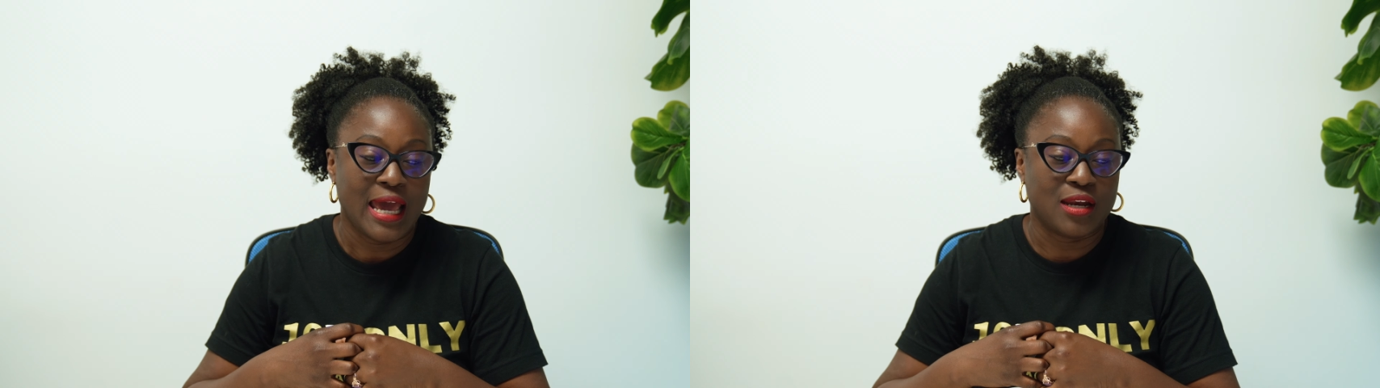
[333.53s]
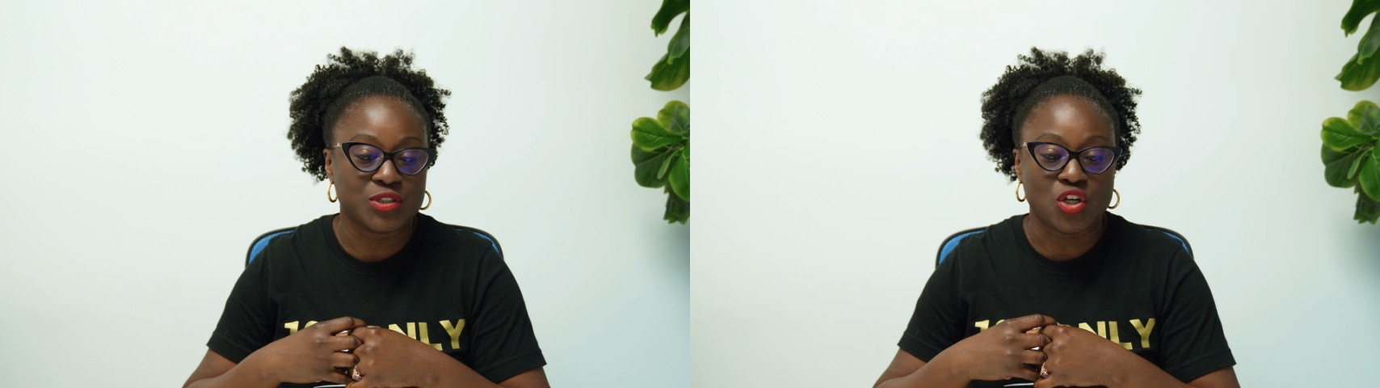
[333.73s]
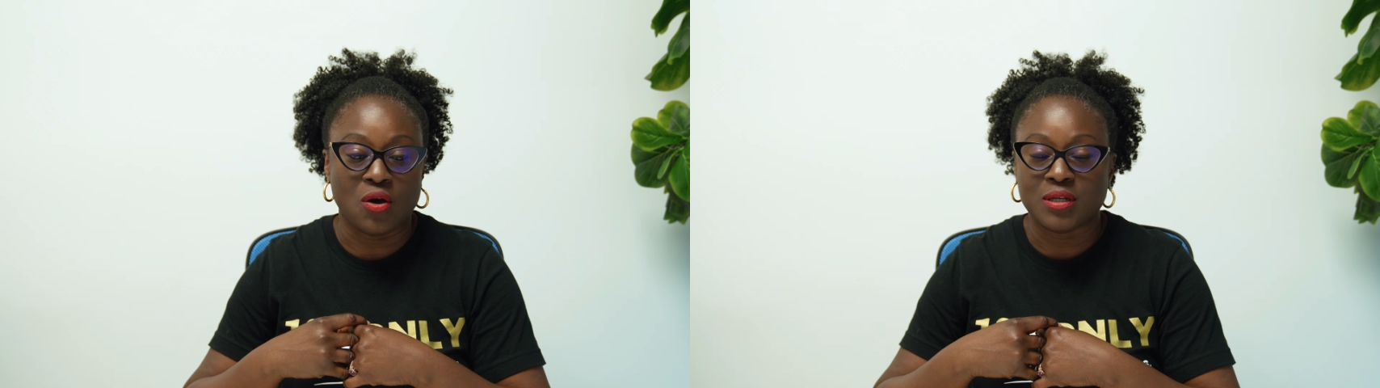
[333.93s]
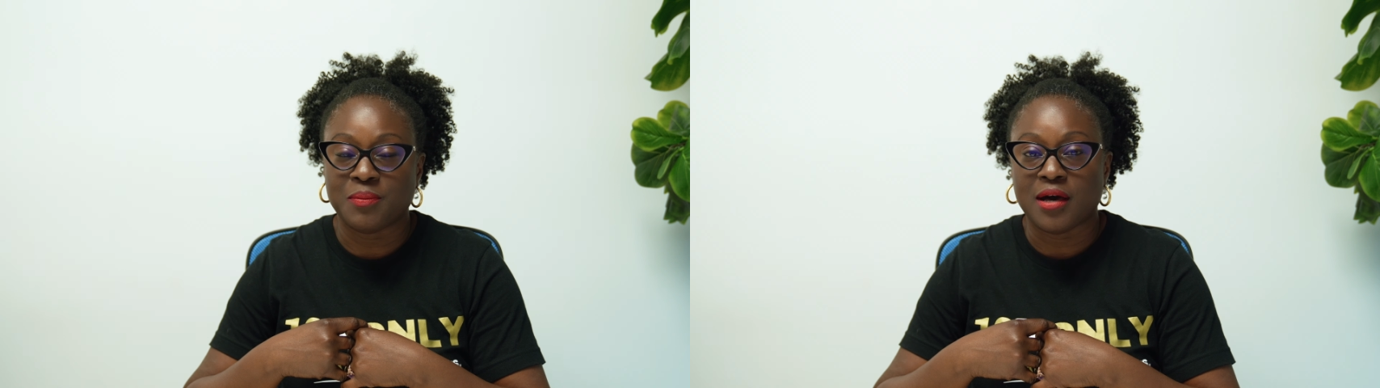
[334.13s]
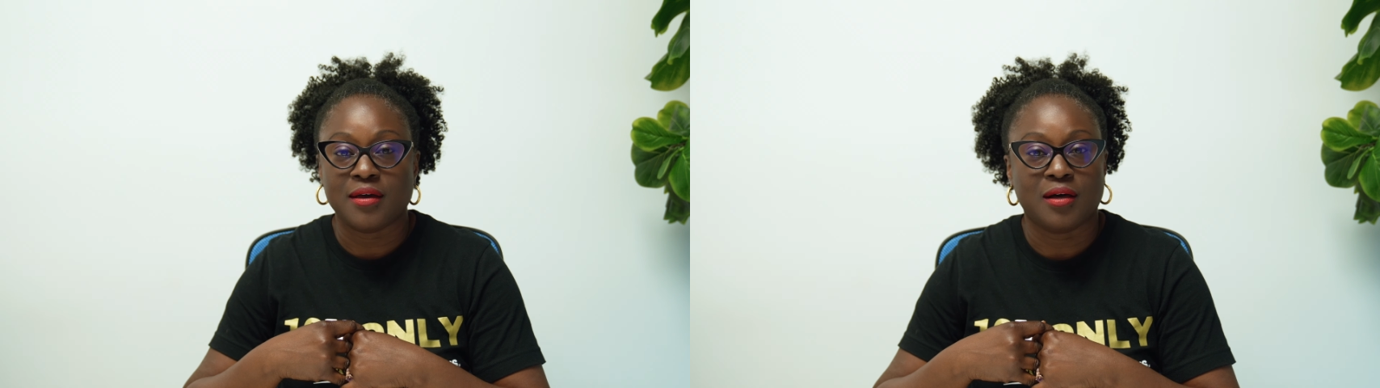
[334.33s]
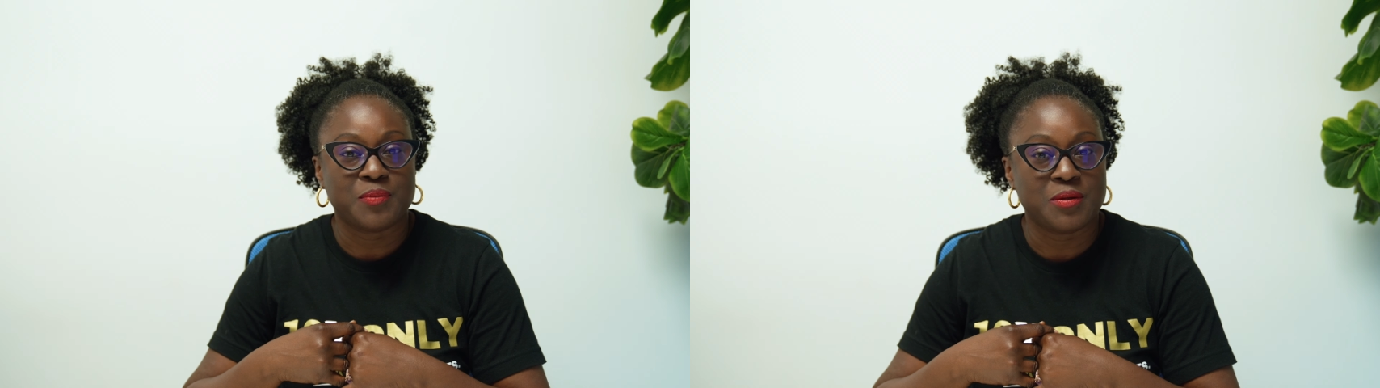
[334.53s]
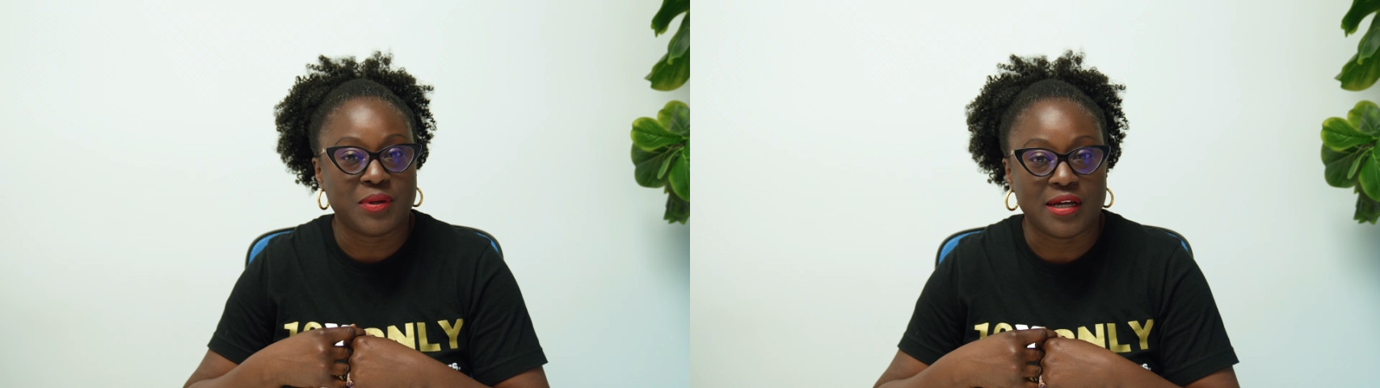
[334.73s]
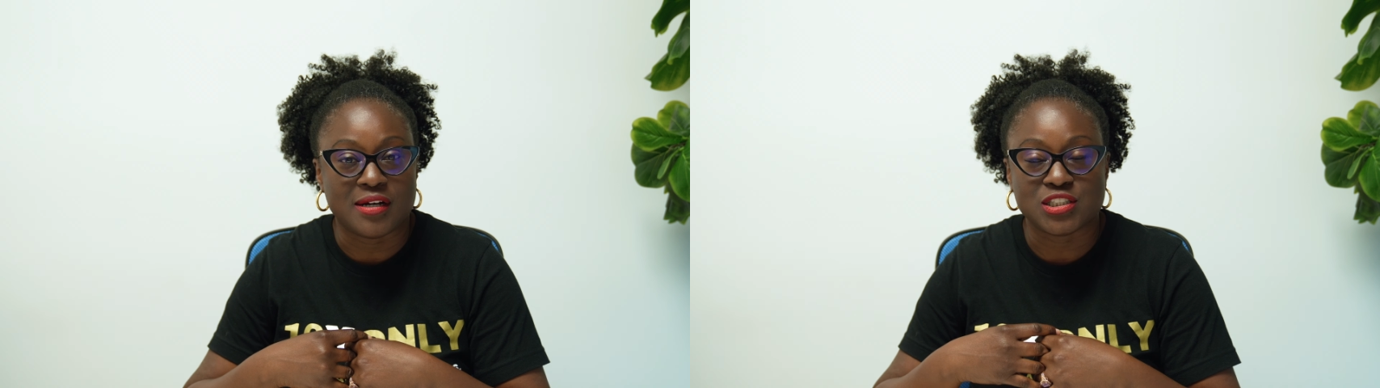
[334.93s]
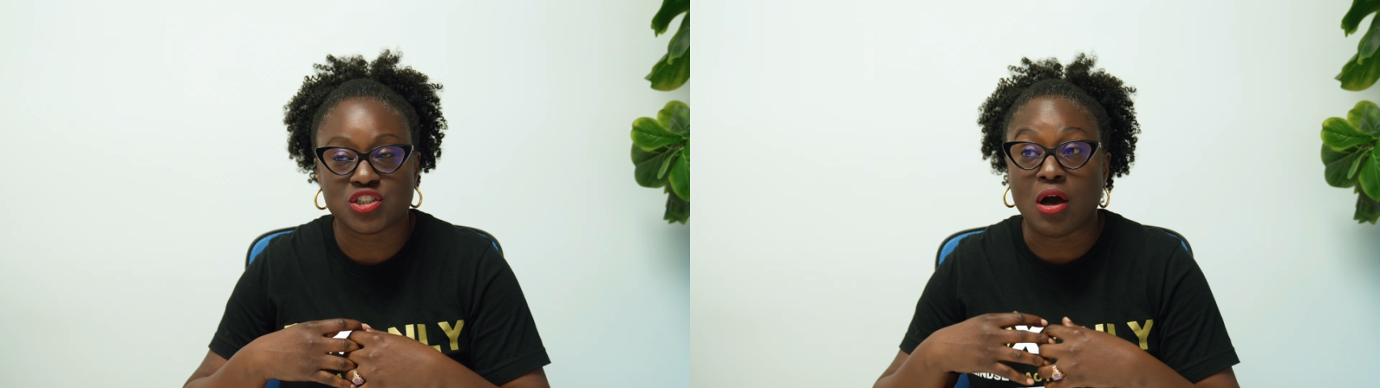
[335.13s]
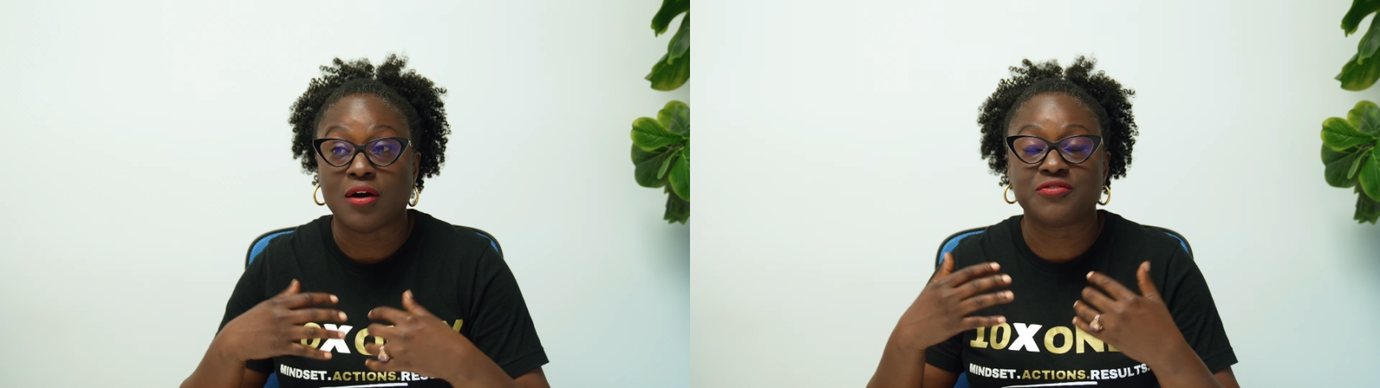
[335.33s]
and it was all about helping parents
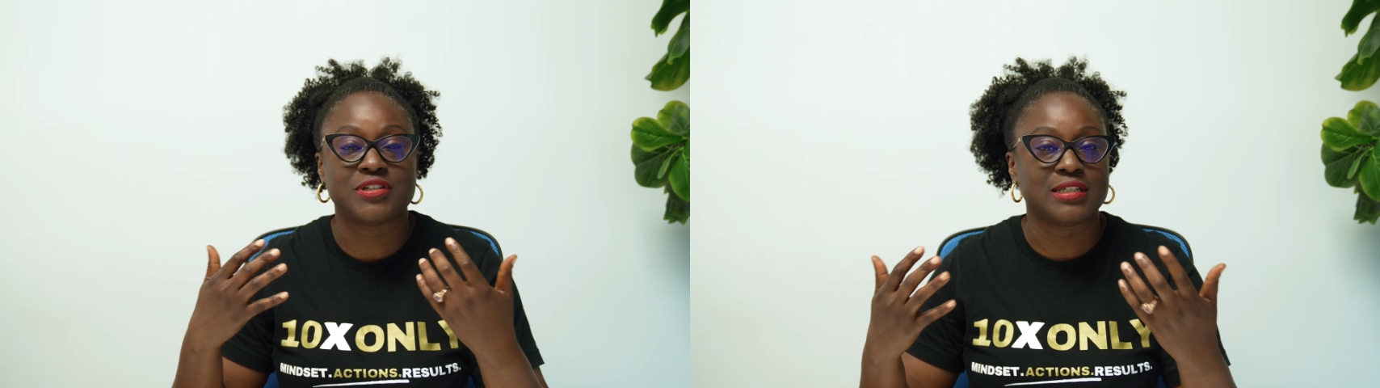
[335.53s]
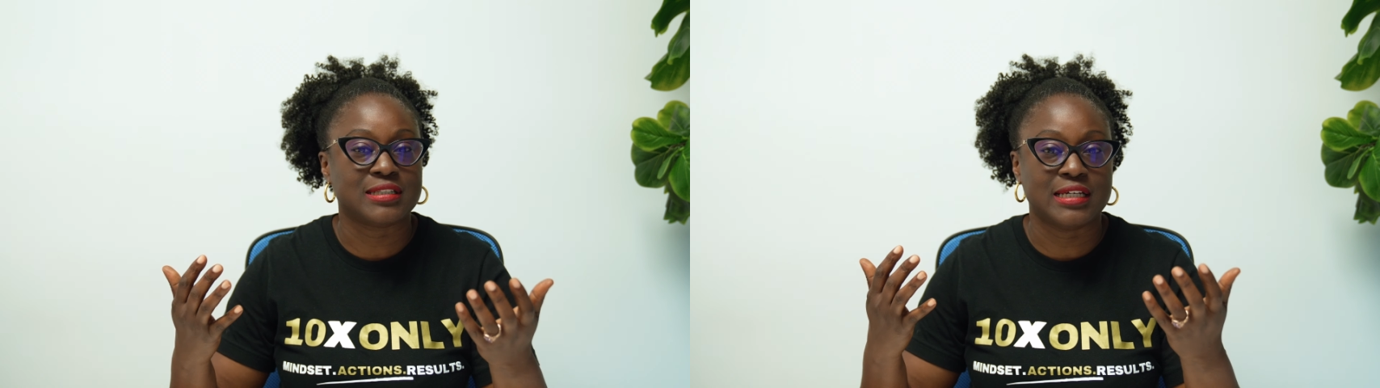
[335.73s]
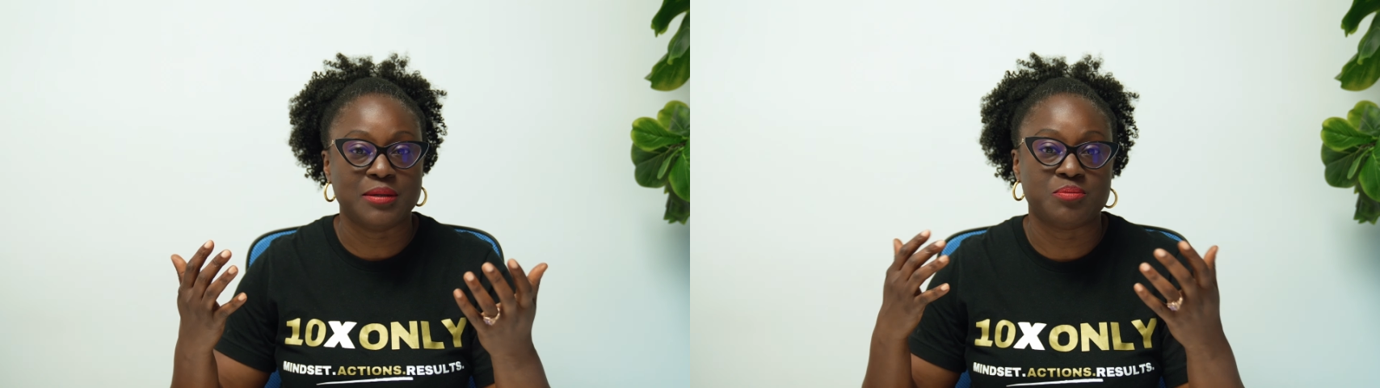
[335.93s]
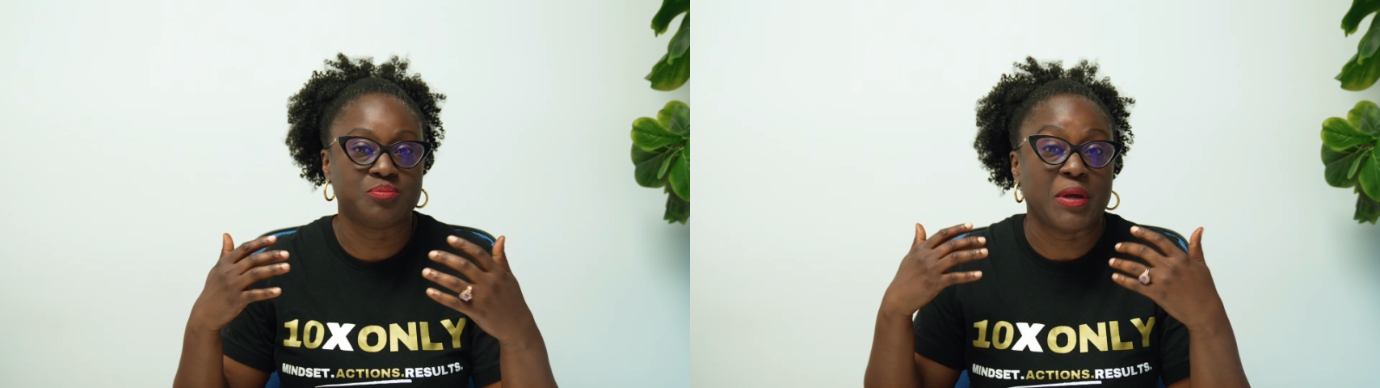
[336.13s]
confidently